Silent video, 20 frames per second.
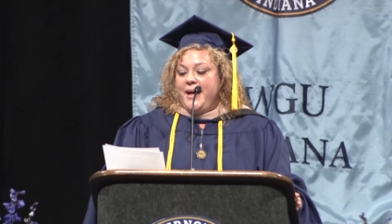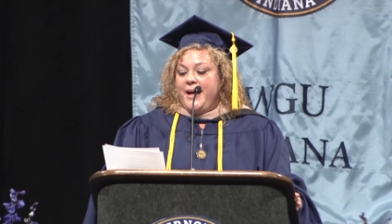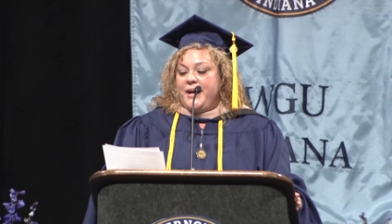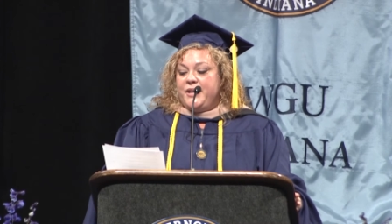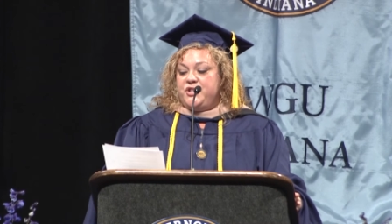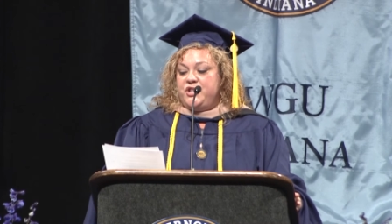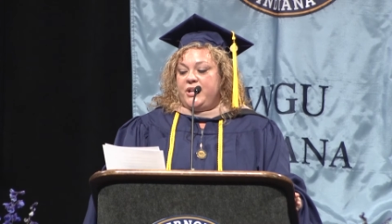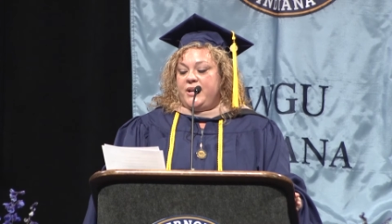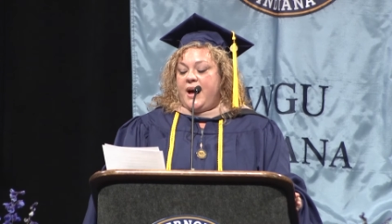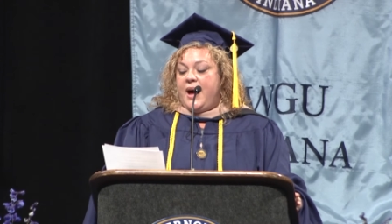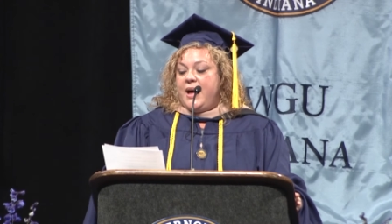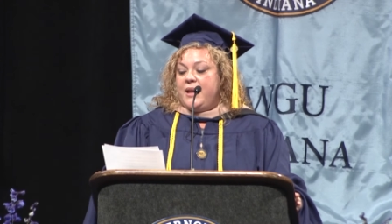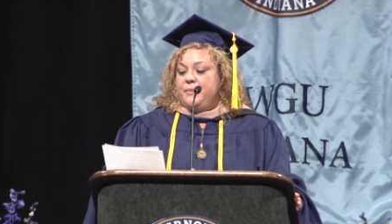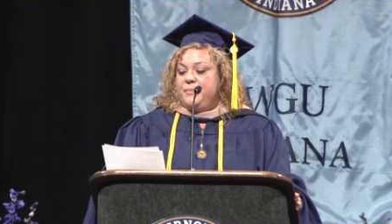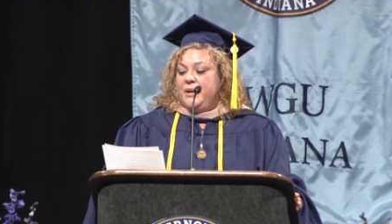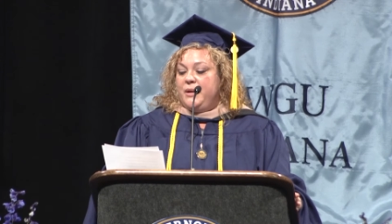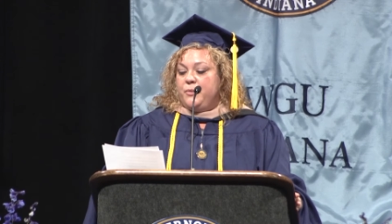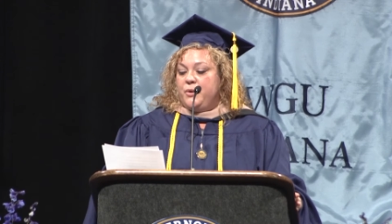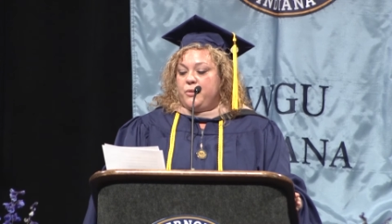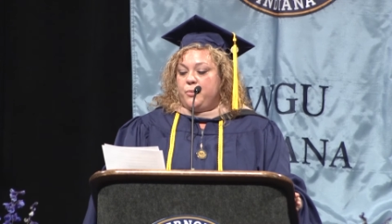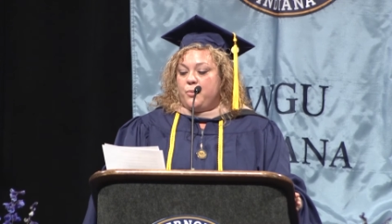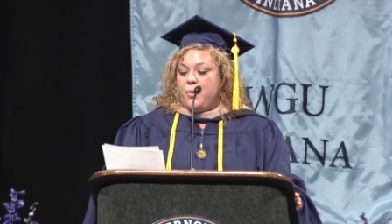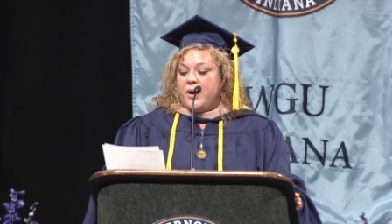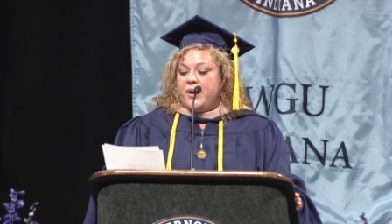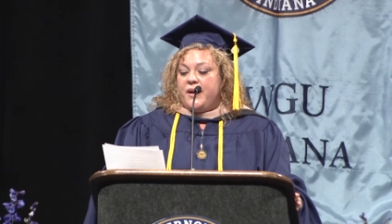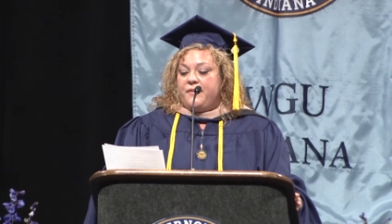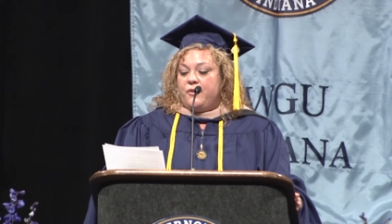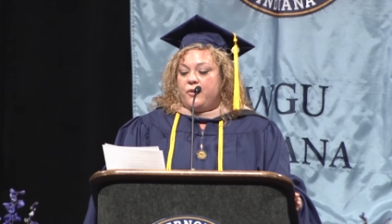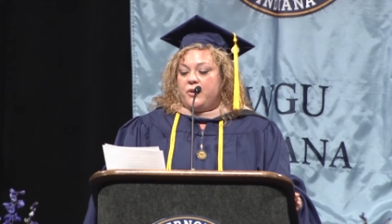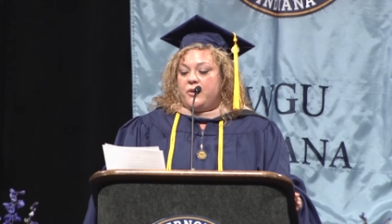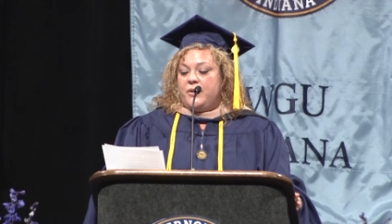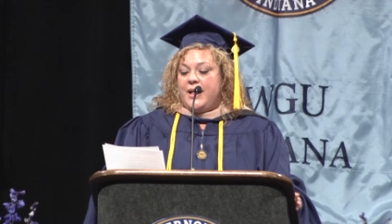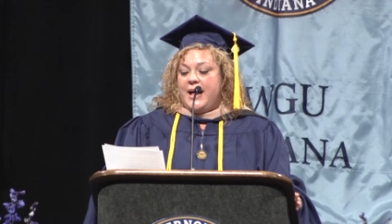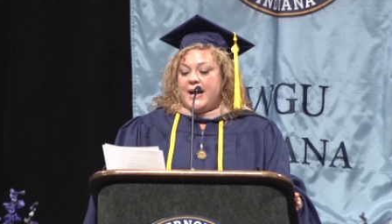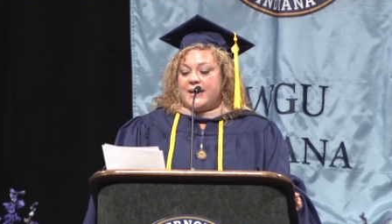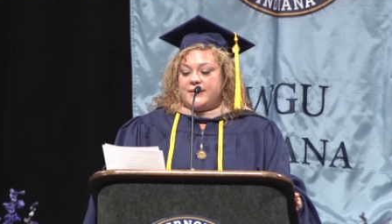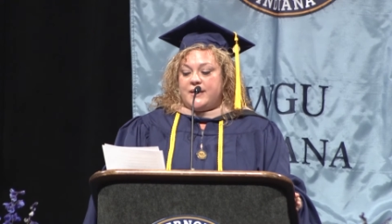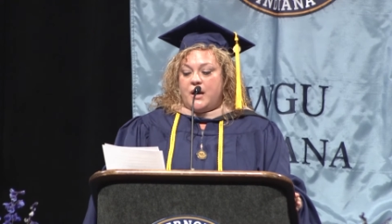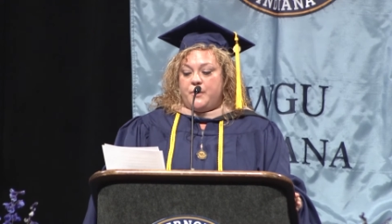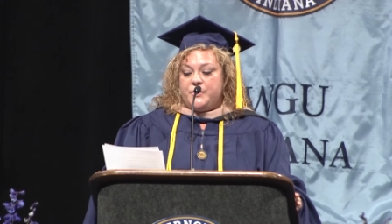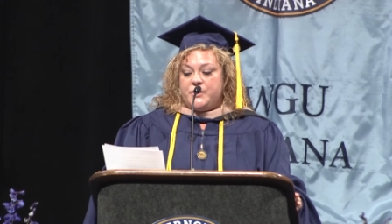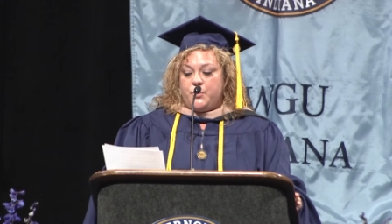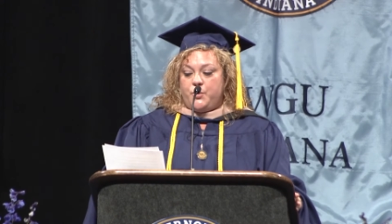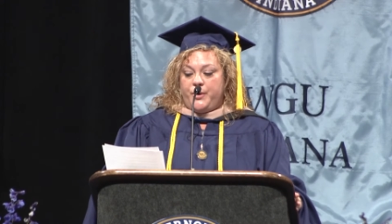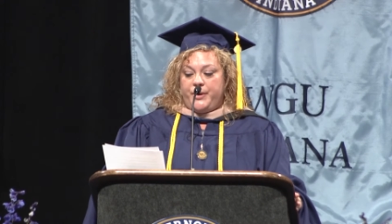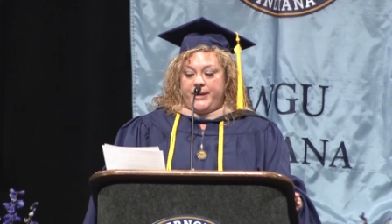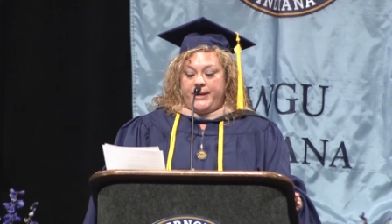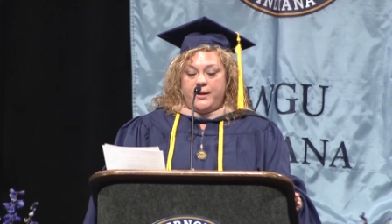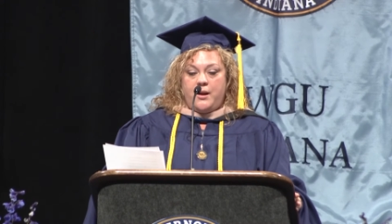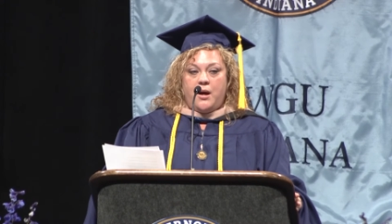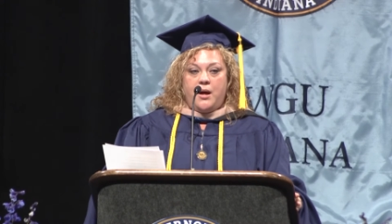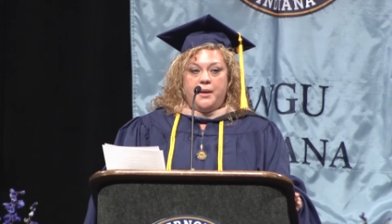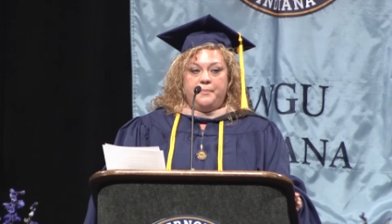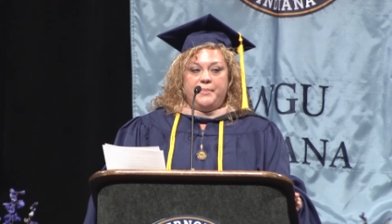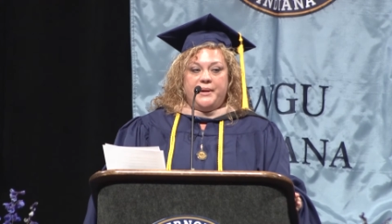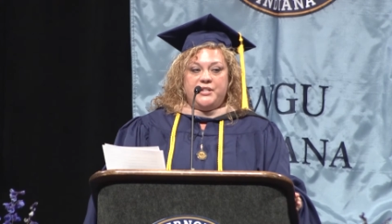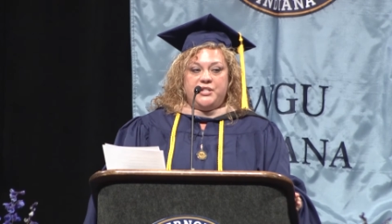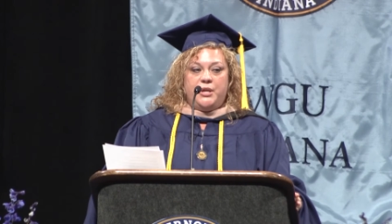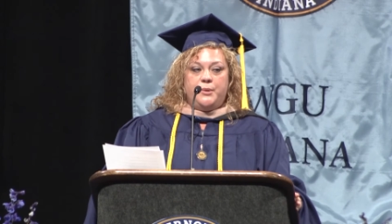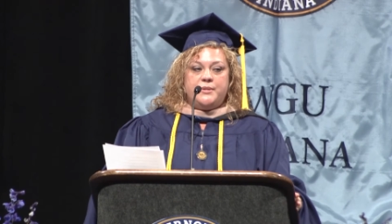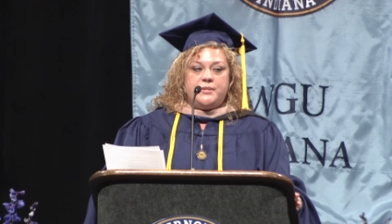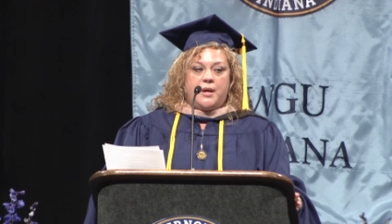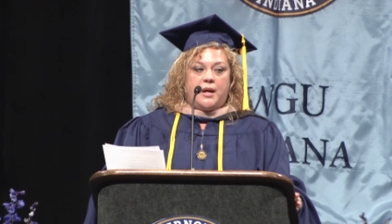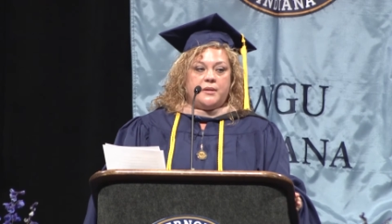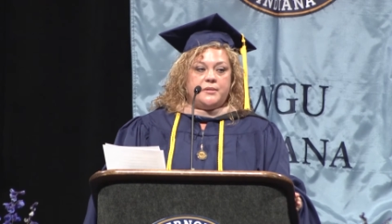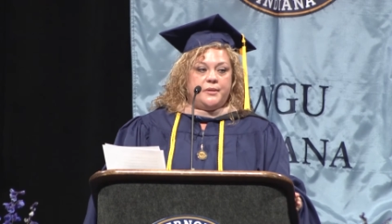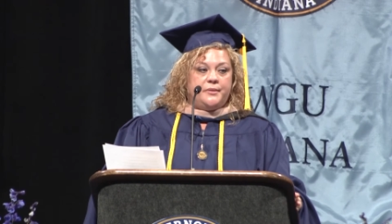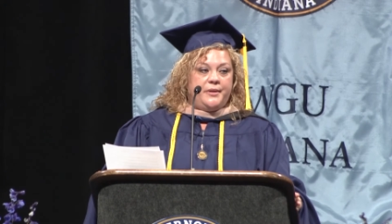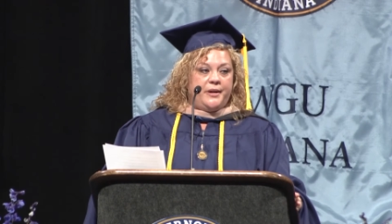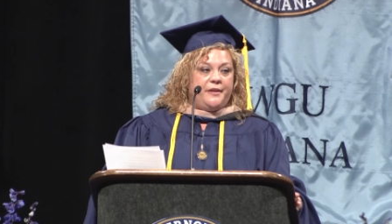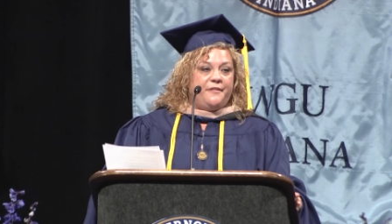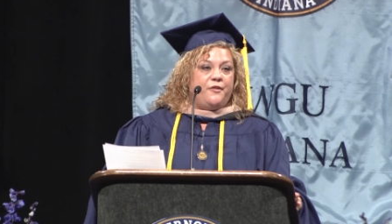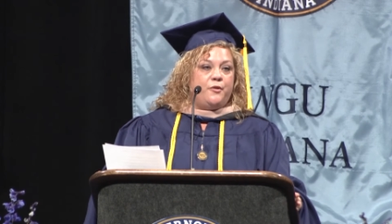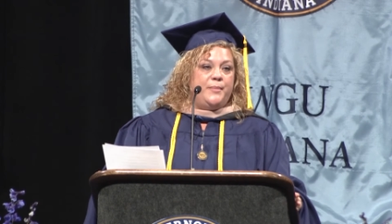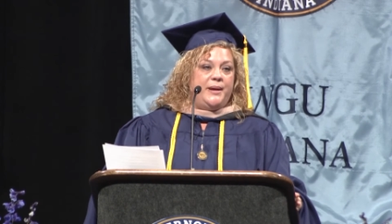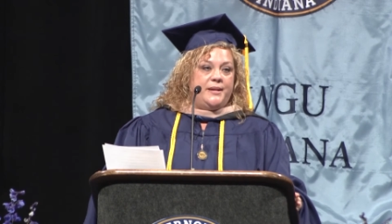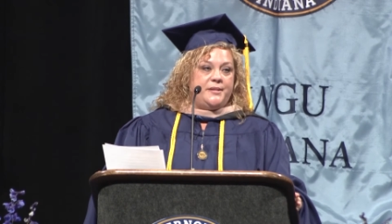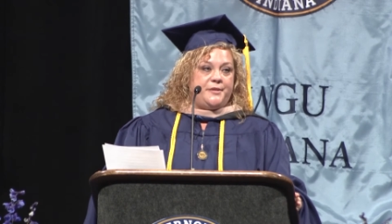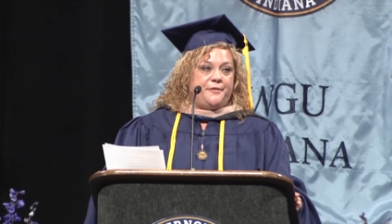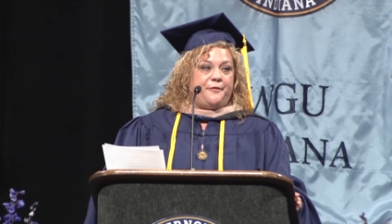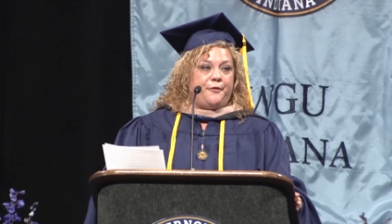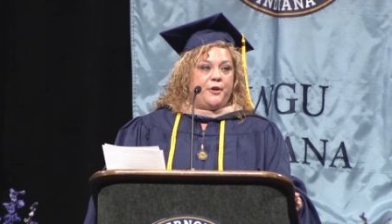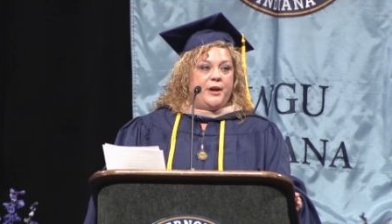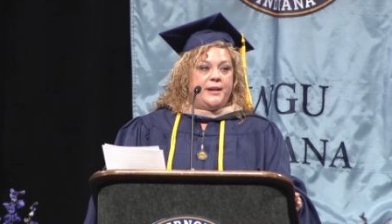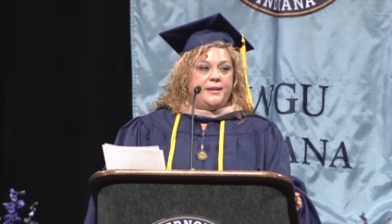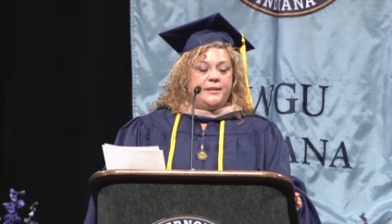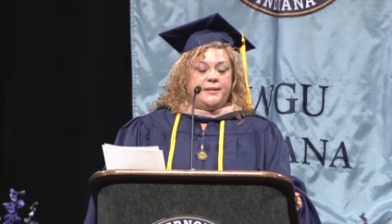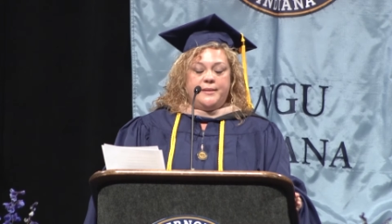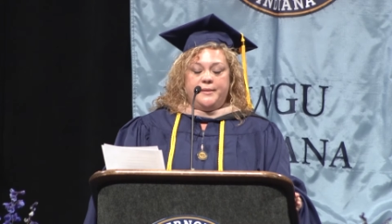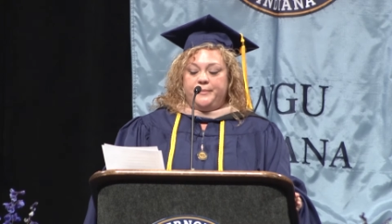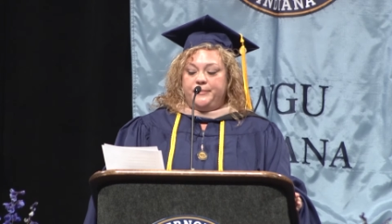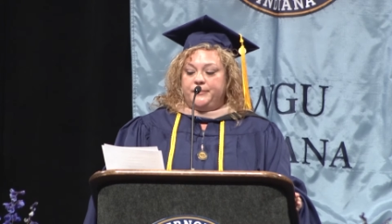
and she guided me with whatever class I was working on, but she was also there for me as a friend.